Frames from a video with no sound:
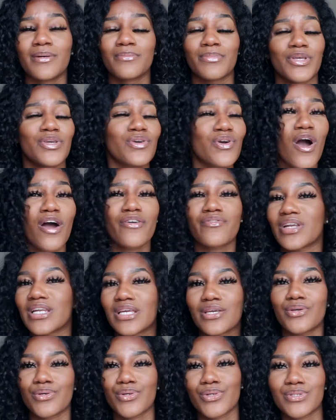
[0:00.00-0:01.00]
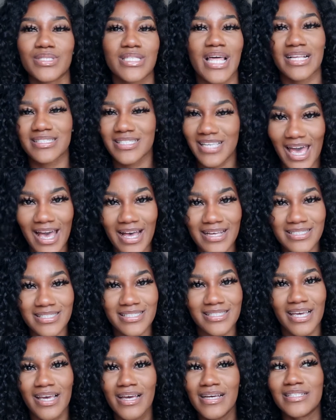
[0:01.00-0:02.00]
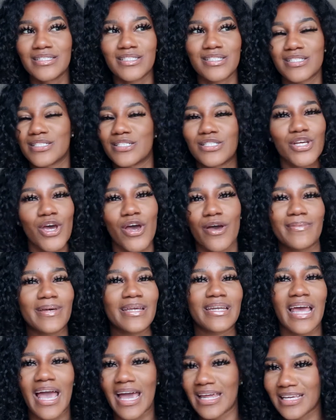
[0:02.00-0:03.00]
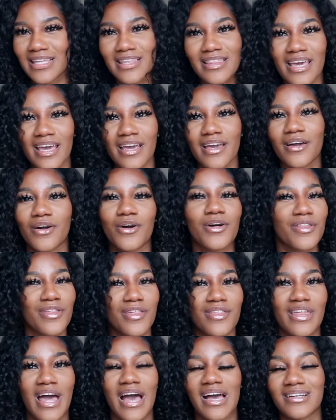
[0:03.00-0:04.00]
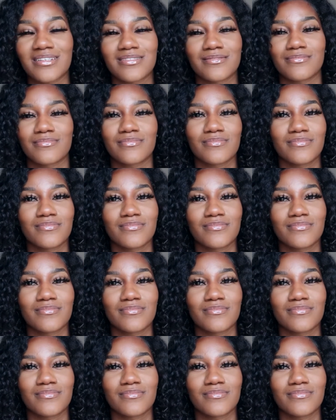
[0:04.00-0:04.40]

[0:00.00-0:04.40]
But you can't really use that test to determine anything other than